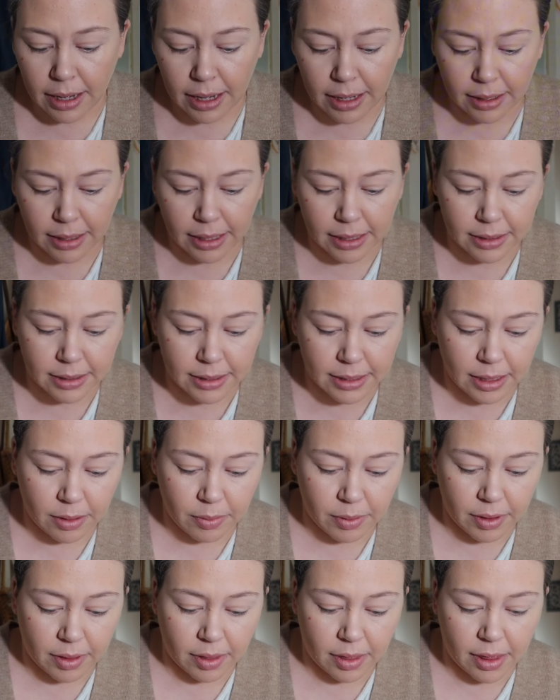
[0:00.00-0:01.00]
And let's see
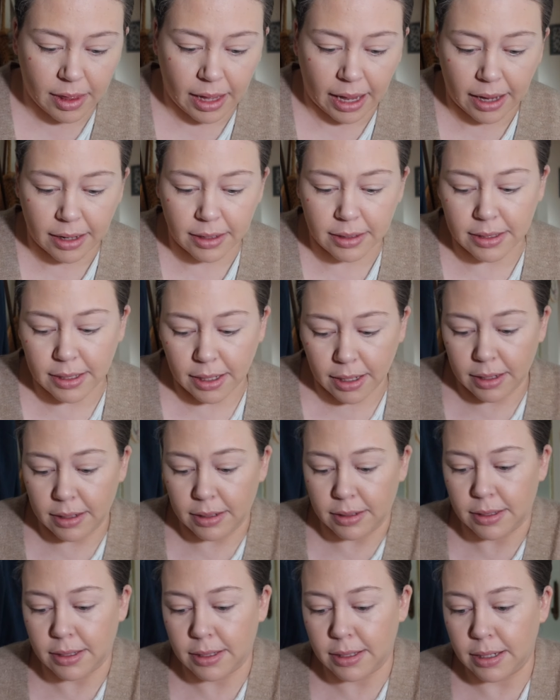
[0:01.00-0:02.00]
what that
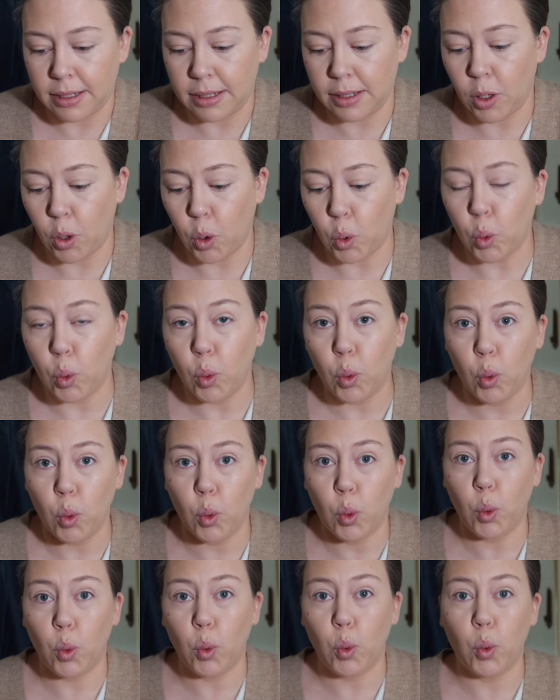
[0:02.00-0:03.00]
does.
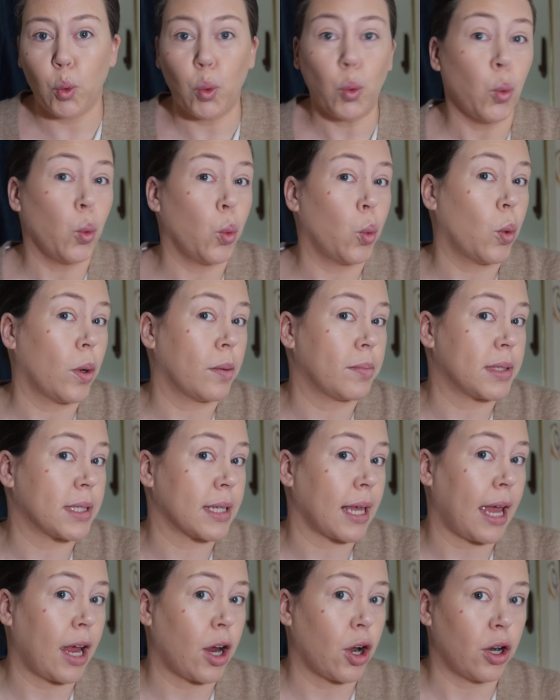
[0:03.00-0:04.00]
Ooh, I'm
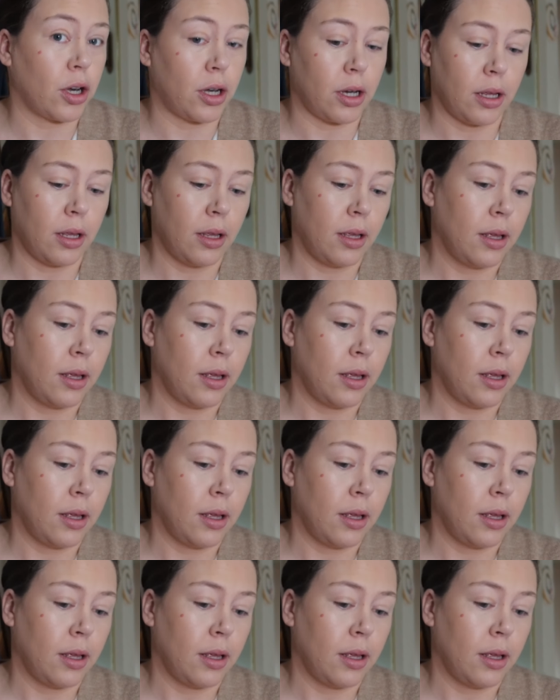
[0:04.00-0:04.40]
scared.